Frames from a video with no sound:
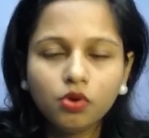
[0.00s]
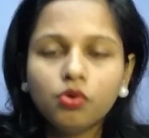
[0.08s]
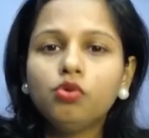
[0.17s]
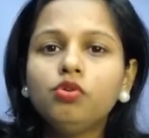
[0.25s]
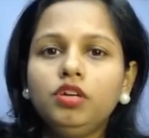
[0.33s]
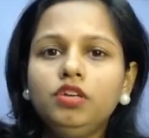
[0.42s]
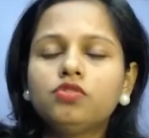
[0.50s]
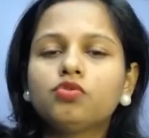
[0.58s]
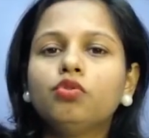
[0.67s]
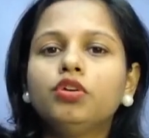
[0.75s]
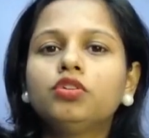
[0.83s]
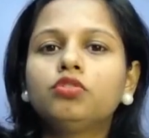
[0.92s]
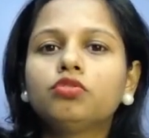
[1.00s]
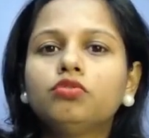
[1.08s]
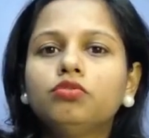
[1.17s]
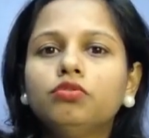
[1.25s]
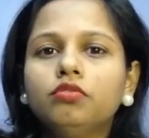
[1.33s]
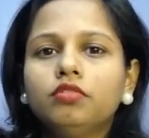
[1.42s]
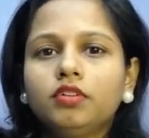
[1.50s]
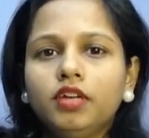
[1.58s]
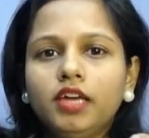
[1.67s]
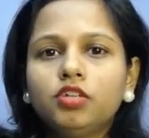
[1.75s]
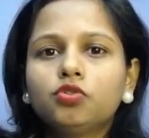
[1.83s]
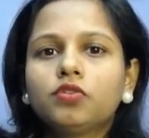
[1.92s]
Who is going to
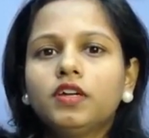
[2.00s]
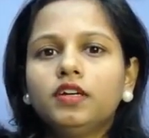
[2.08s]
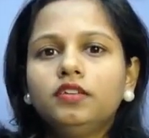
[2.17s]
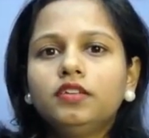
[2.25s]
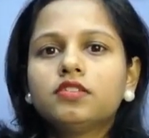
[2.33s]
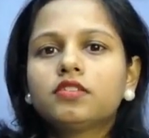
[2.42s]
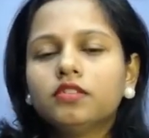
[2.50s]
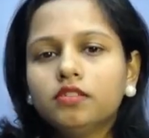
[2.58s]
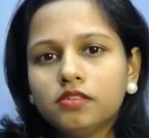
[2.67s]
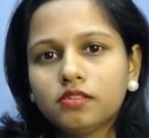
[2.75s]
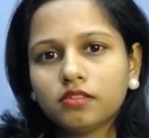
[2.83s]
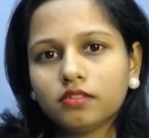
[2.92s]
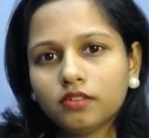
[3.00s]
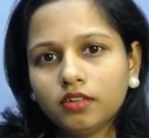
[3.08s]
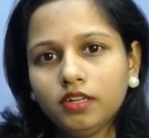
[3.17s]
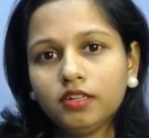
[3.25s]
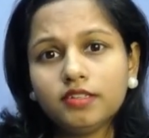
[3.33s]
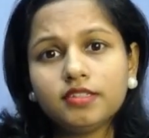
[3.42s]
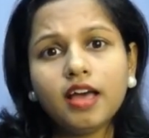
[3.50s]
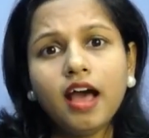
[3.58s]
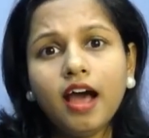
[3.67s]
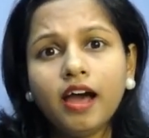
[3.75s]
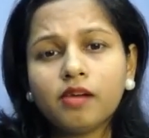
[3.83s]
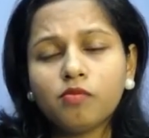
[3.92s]
educate these girls? It is
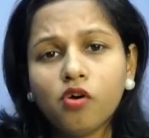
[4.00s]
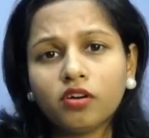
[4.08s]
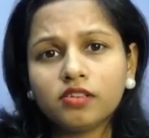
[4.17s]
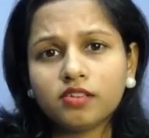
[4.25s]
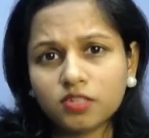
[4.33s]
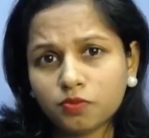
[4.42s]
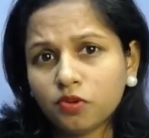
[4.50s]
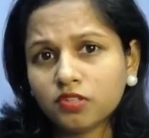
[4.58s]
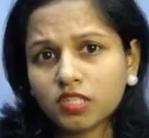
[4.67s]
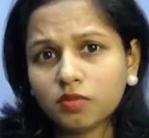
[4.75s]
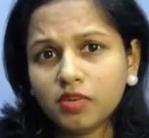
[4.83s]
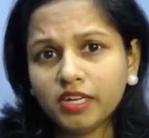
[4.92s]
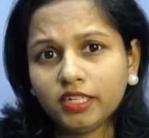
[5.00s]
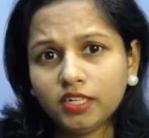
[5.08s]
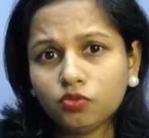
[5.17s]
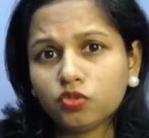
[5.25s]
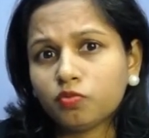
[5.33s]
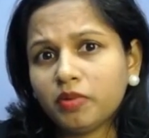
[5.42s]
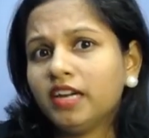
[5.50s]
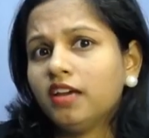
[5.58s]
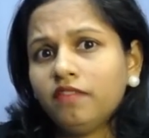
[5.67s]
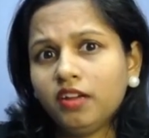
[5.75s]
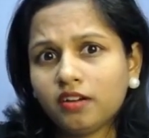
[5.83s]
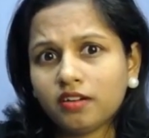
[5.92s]
our moral responsibility to spread
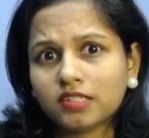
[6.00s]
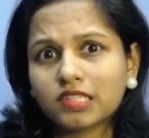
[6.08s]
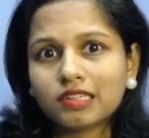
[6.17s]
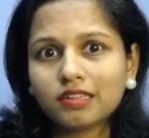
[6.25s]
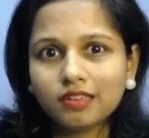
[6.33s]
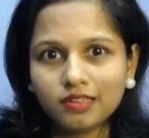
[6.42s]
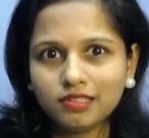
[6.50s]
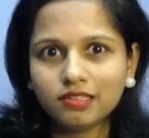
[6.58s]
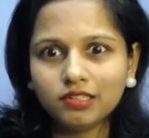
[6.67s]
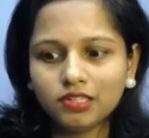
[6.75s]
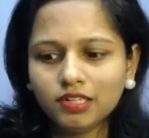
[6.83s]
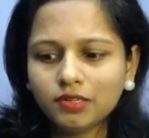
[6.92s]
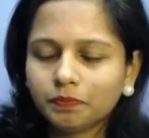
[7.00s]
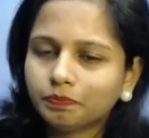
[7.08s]
awareness, isn't it?